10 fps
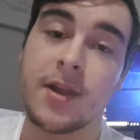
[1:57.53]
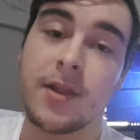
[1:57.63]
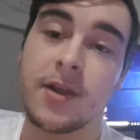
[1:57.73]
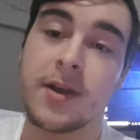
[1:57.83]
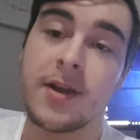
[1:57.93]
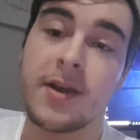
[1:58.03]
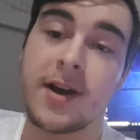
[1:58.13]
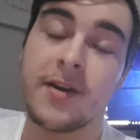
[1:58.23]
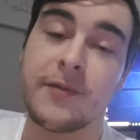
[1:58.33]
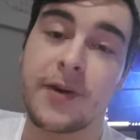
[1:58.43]
the
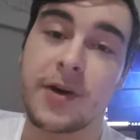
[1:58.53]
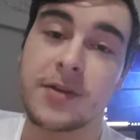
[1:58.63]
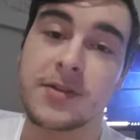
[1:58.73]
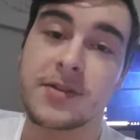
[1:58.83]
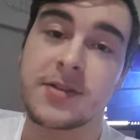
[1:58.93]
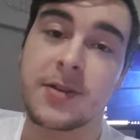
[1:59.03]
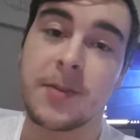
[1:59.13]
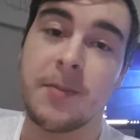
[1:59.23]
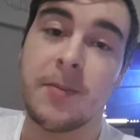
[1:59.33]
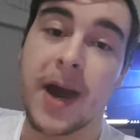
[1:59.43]
9-volt
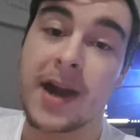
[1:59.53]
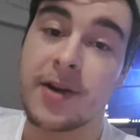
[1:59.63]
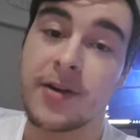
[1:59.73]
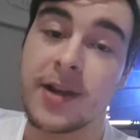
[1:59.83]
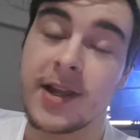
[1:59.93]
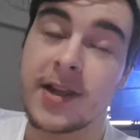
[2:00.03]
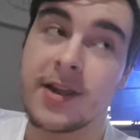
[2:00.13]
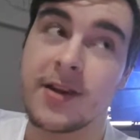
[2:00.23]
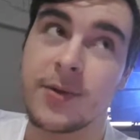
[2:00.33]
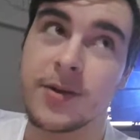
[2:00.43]

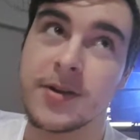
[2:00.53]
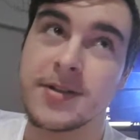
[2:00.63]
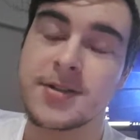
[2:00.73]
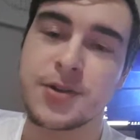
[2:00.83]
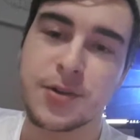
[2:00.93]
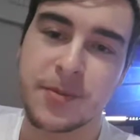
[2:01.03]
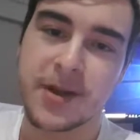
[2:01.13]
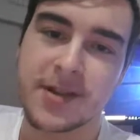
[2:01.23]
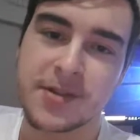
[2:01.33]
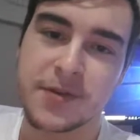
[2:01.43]
battery was too
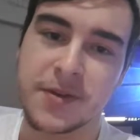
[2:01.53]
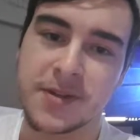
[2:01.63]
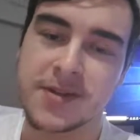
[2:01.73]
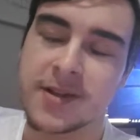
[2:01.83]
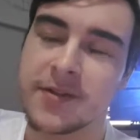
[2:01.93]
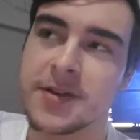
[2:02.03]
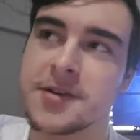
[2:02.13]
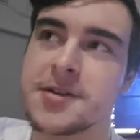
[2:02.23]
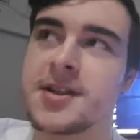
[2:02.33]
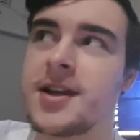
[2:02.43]
much for the
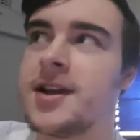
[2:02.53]
servos,